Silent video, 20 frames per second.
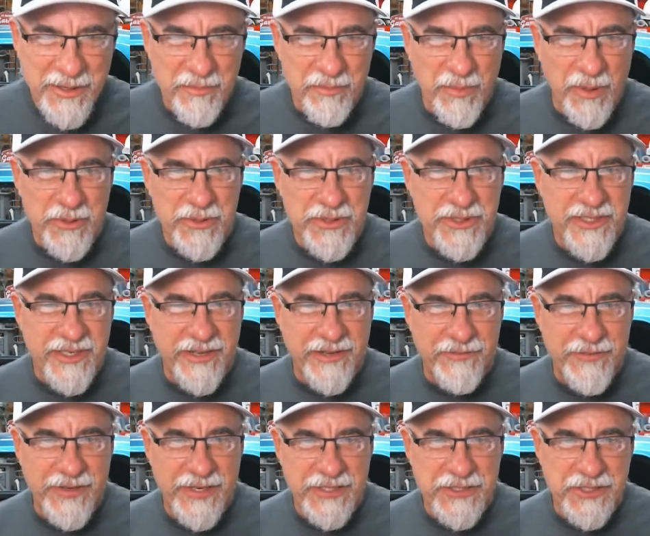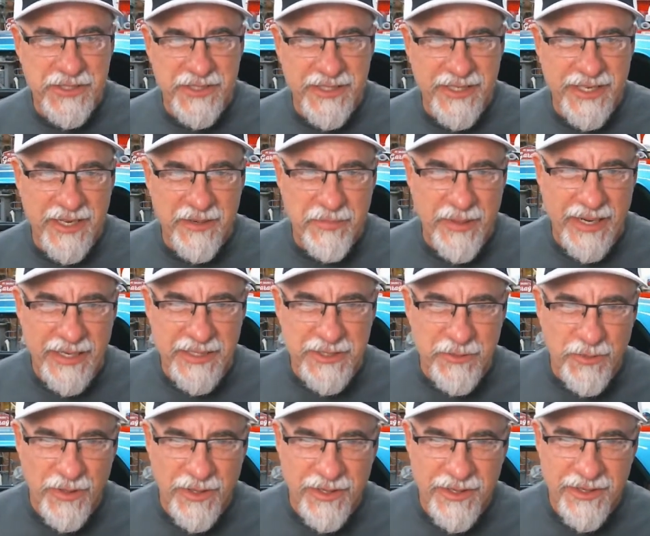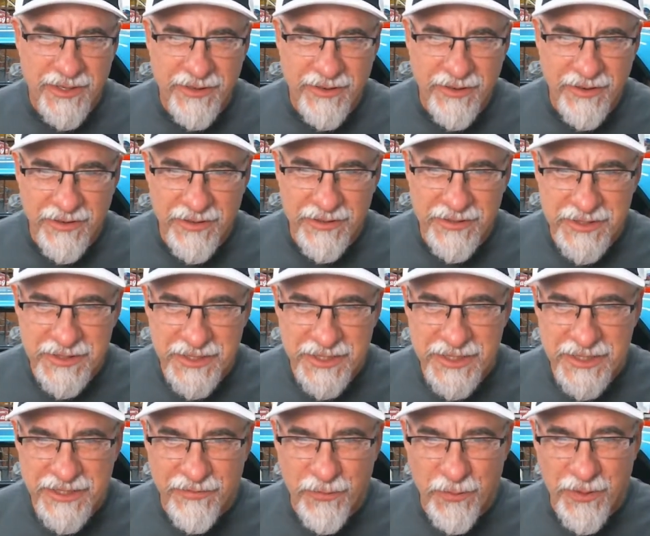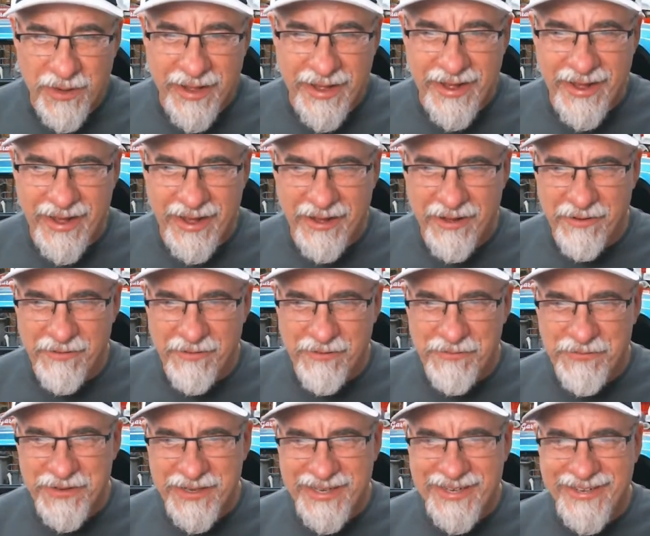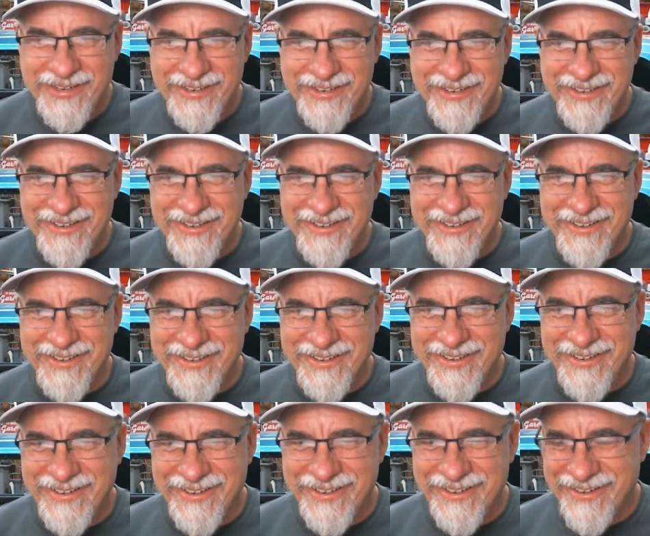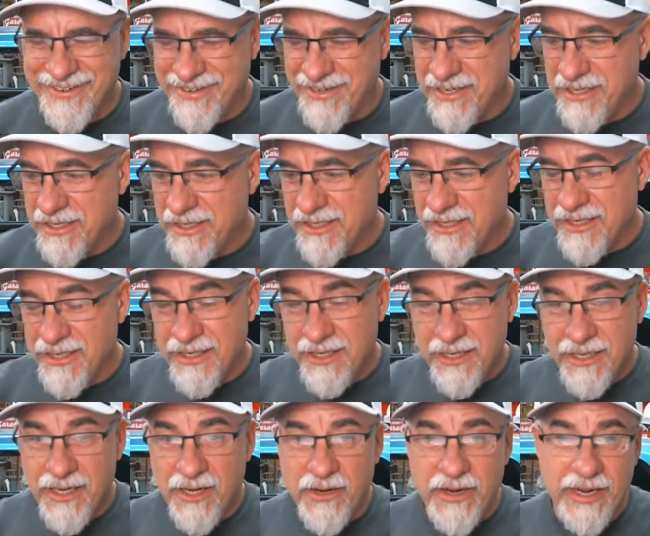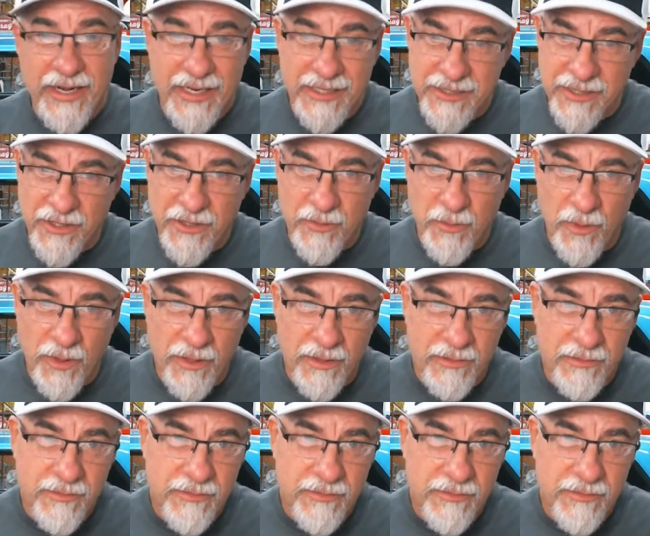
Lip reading: Most ovation to get back to work on the 64 and a half. Okay, that's a good word,